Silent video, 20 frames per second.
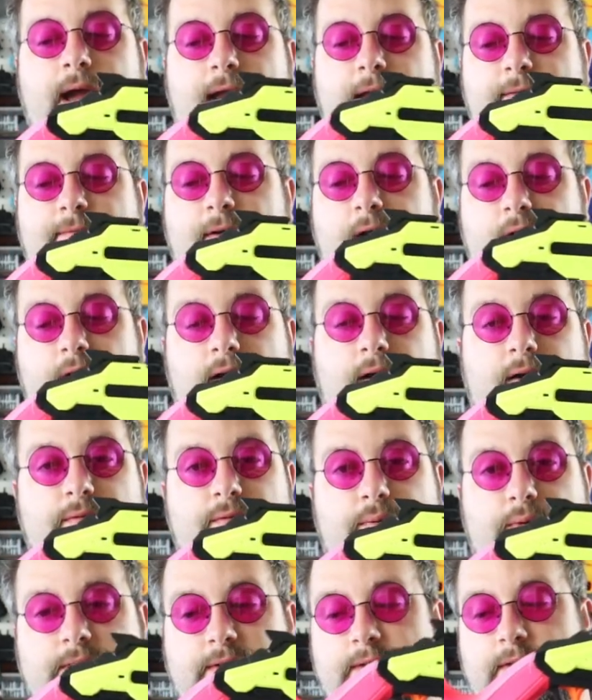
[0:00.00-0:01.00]
a very
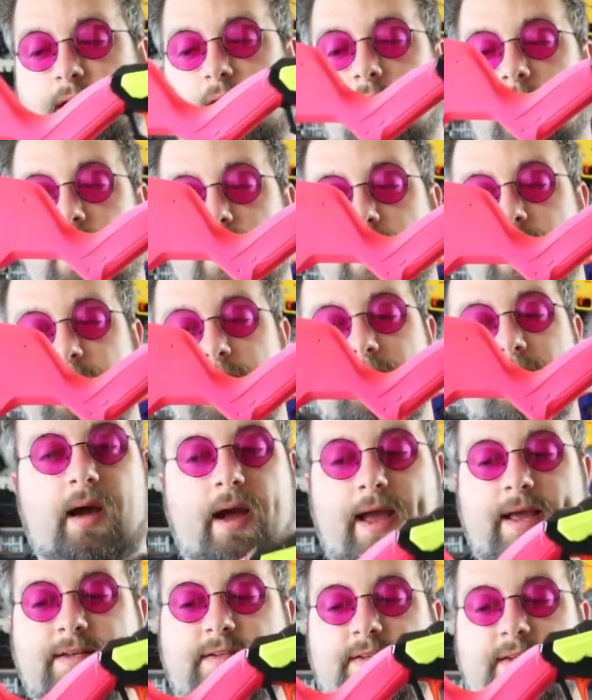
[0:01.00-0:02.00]
comfortable stock,
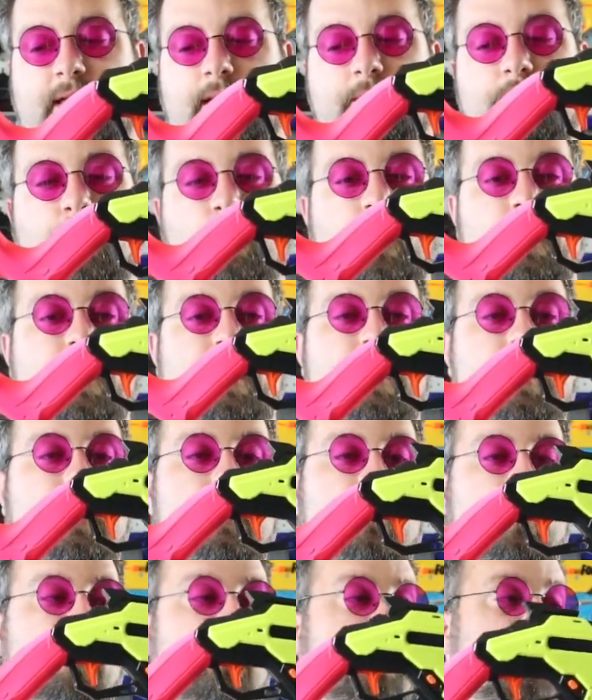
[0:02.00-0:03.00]
a sling point
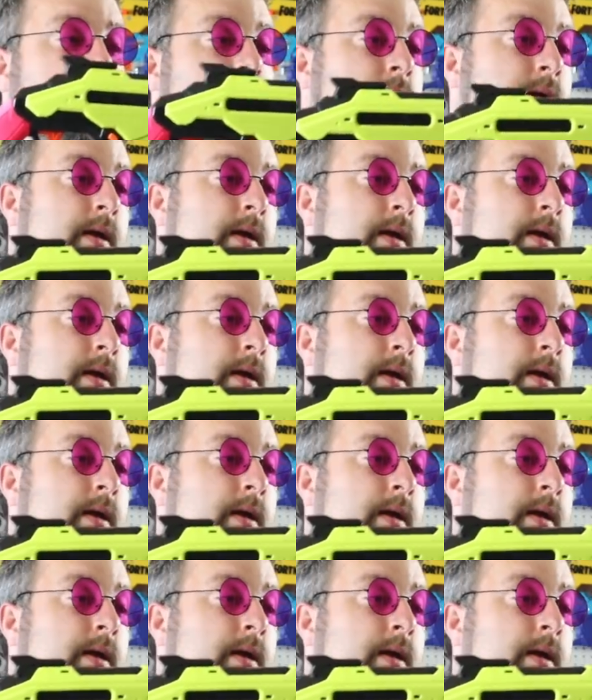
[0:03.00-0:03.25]
here.